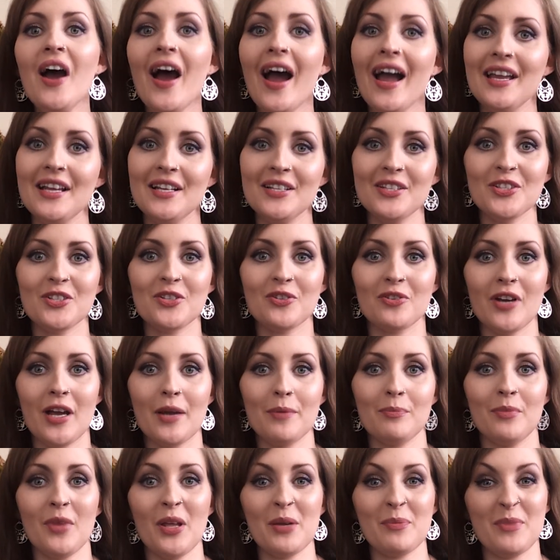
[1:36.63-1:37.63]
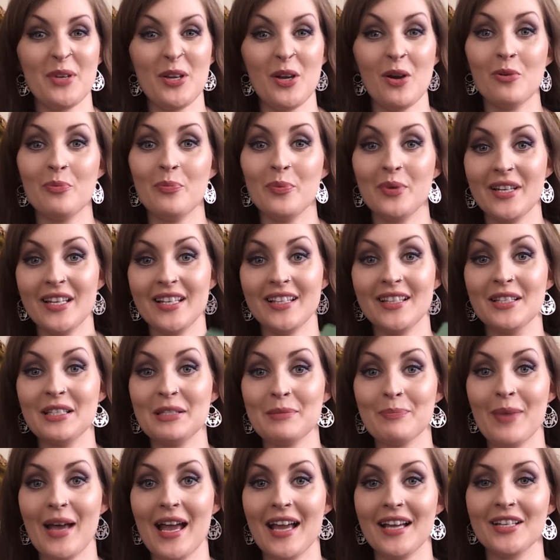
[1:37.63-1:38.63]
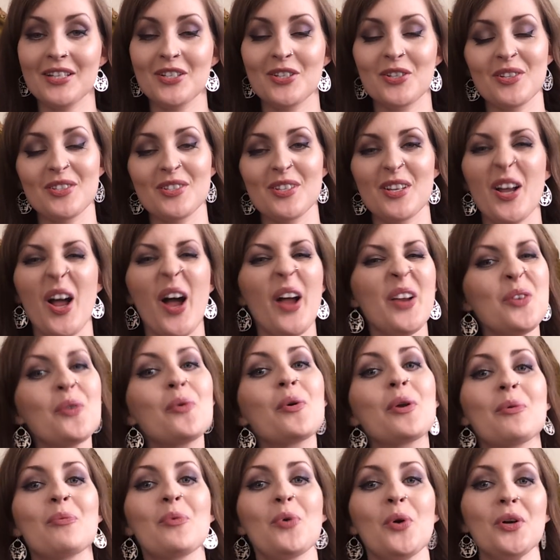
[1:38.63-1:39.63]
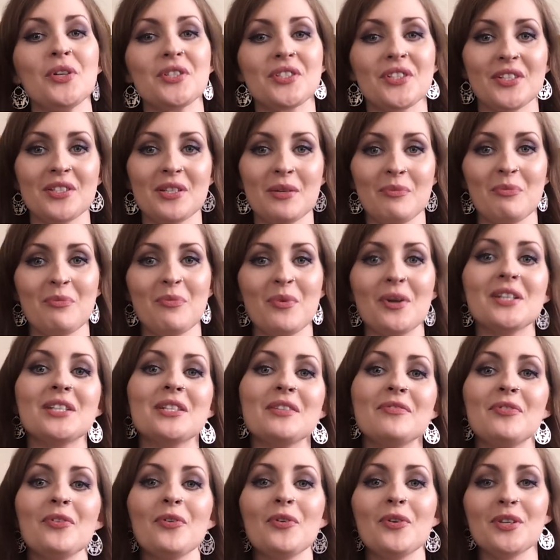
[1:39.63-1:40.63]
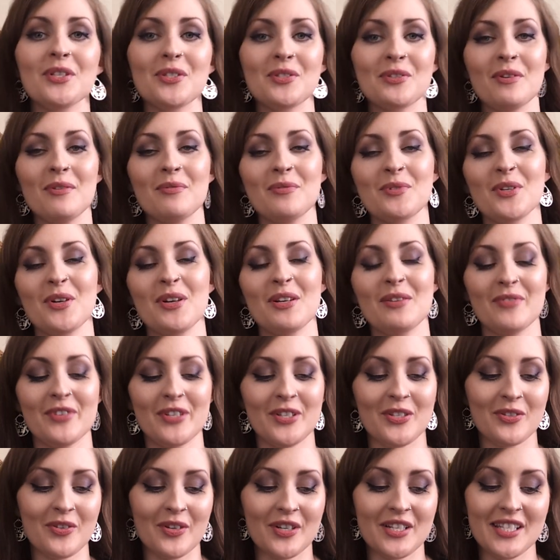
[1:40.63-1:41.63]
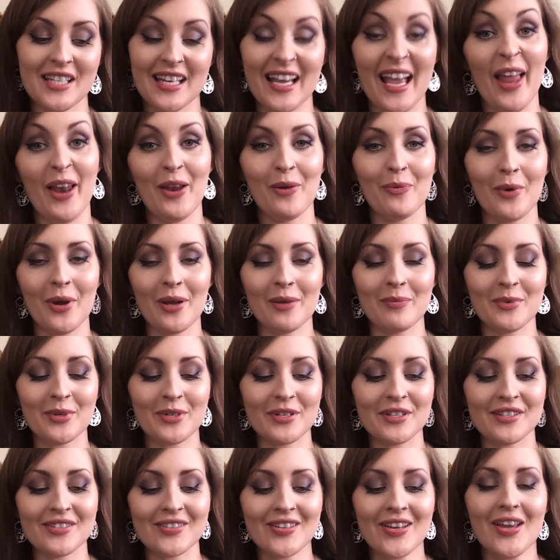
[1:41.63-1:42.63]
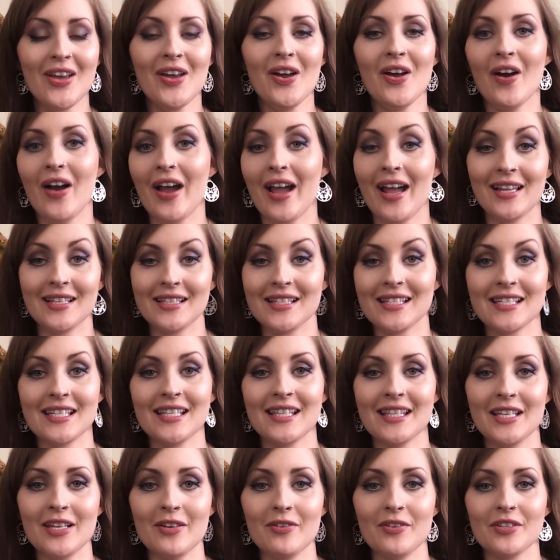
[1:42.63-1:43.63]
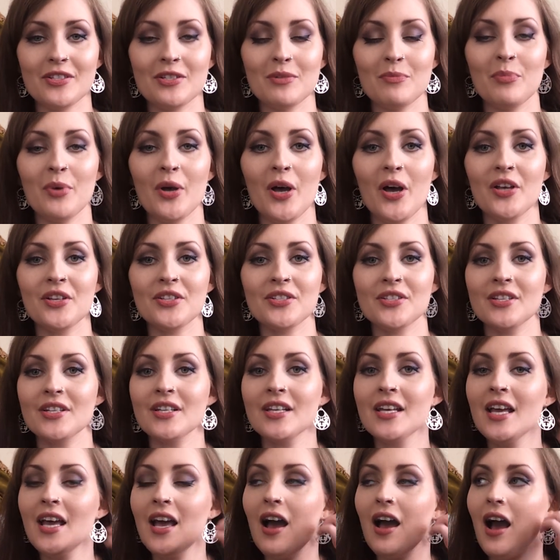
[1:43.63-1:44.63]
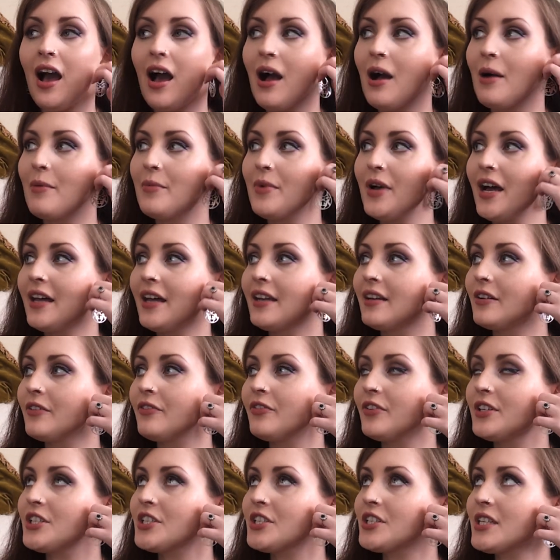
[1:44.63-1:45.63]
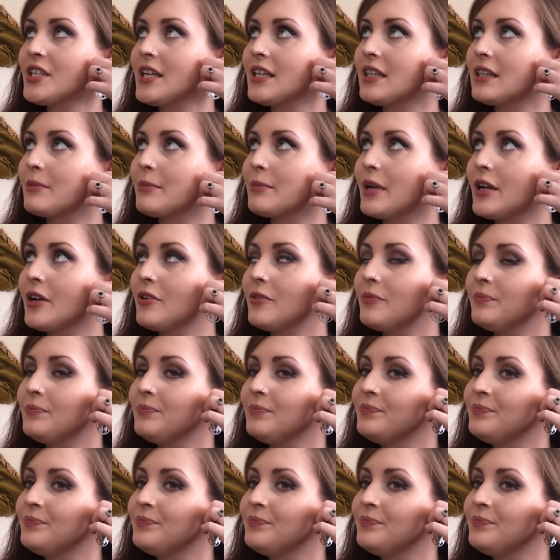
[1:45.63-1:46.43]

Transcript: I Instagrammed like me opening this package, because I knew what it was because I've been waiting for it. So it was kind of exciting anyway, because I hadn't seen the earrings in person. And if I just take them out,